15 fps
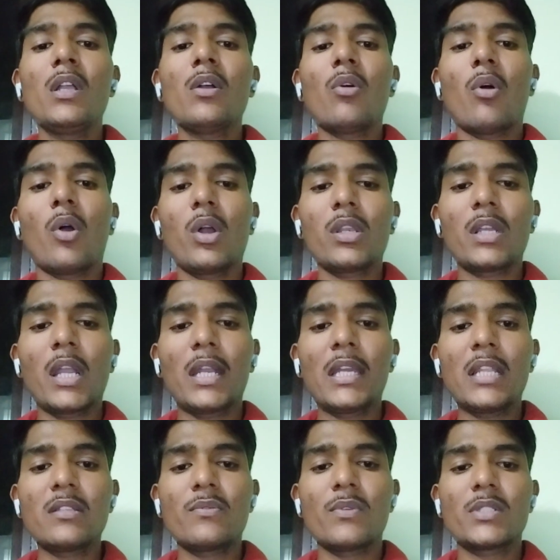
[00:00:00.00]
all
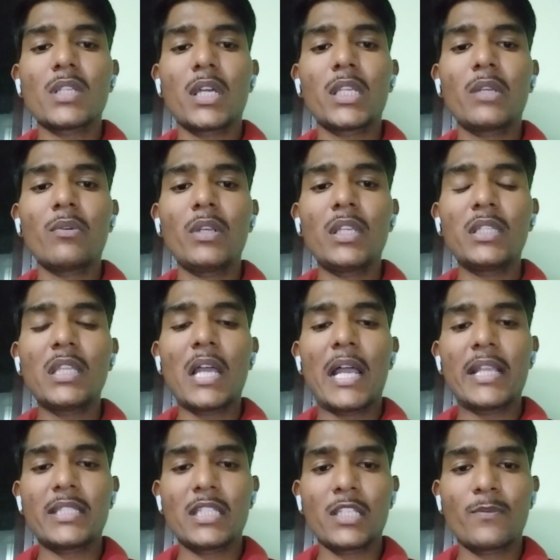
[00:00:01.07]
guidelines which are given in the
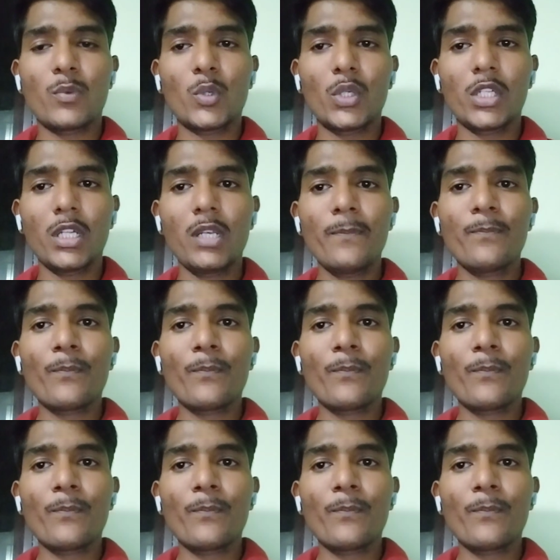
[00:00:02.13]
ICH portal.